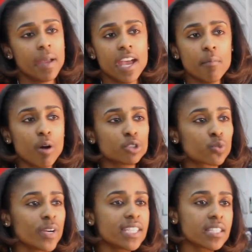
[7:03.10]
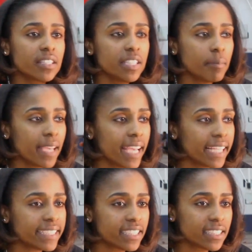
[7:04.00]
Man, most recently,
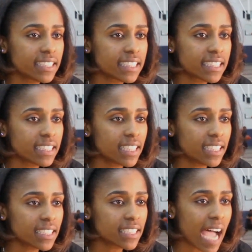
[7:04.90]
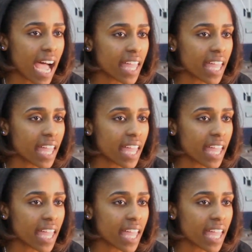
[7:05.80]
man, the